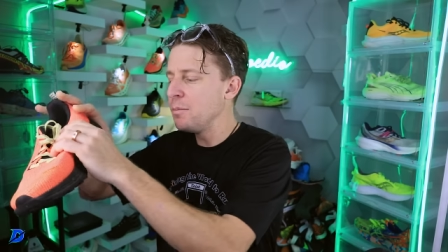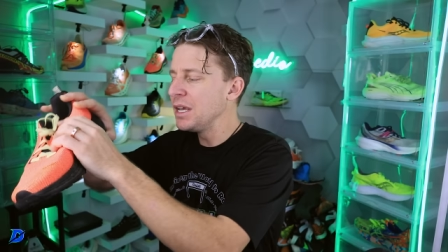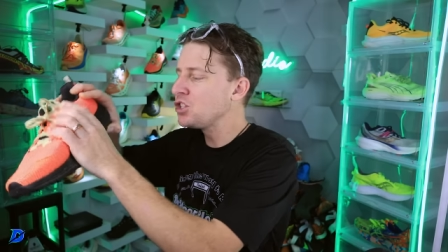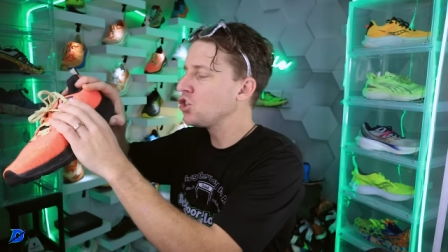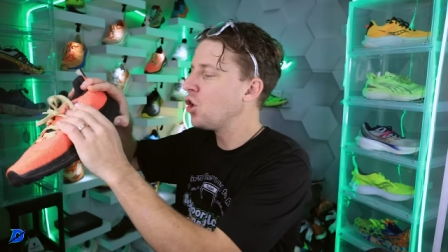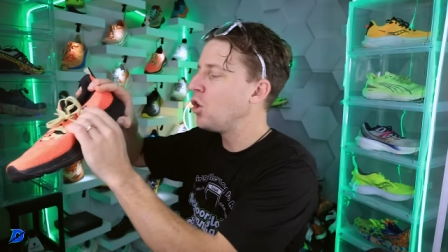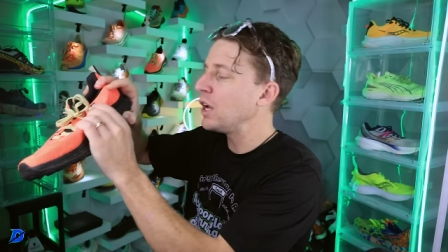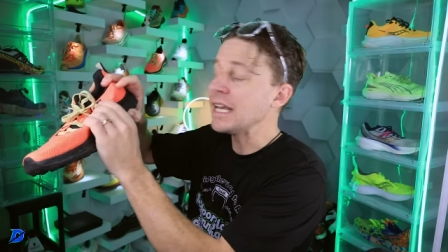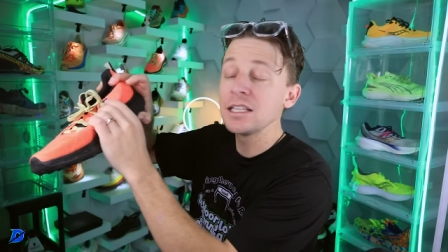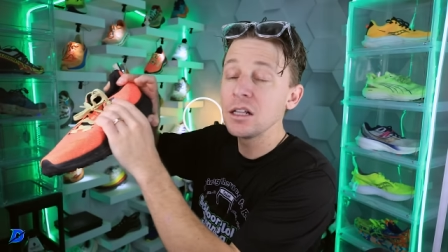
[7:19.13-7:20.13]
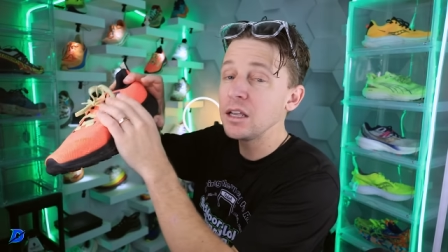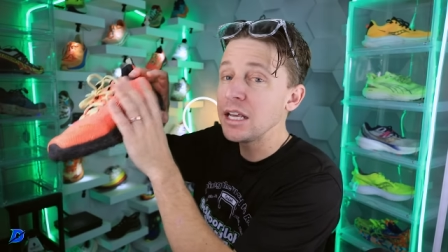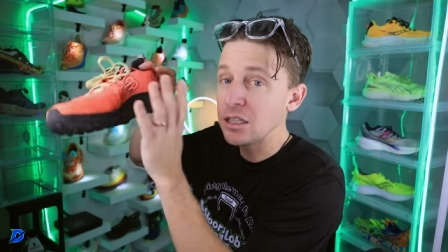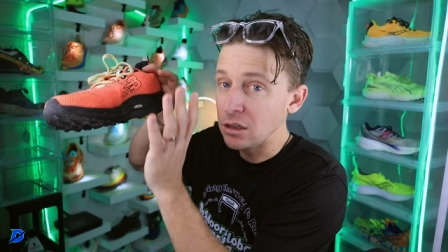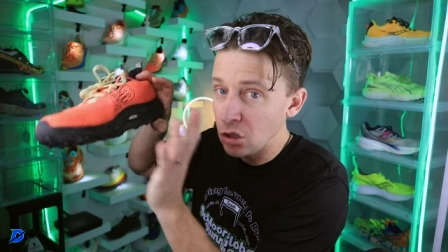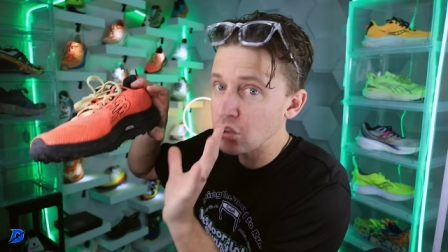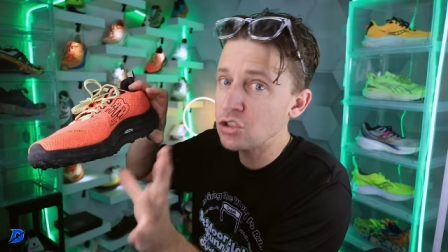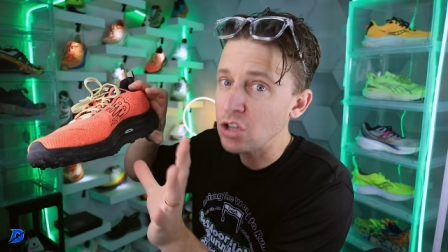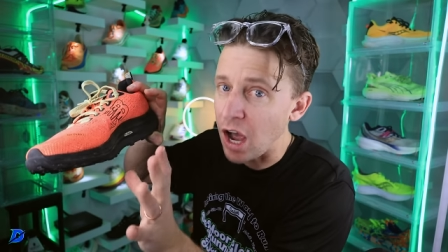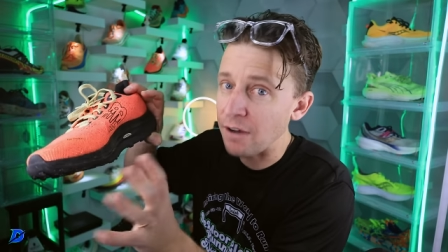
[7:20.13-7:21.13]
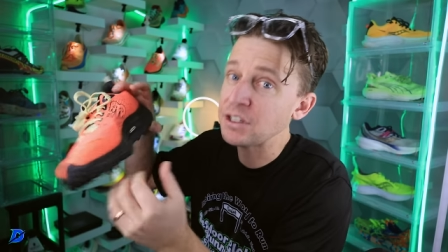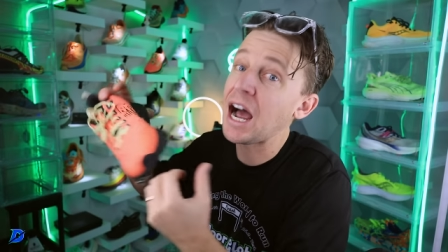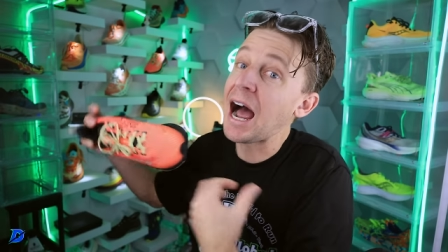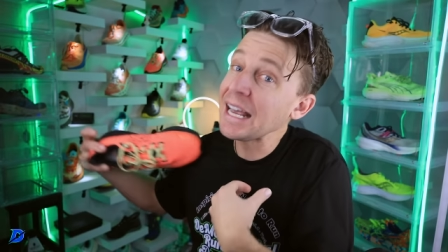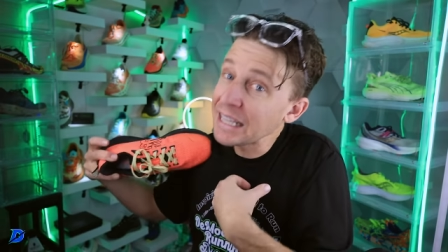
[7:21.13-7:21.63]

the midsole is a, is a little soft. I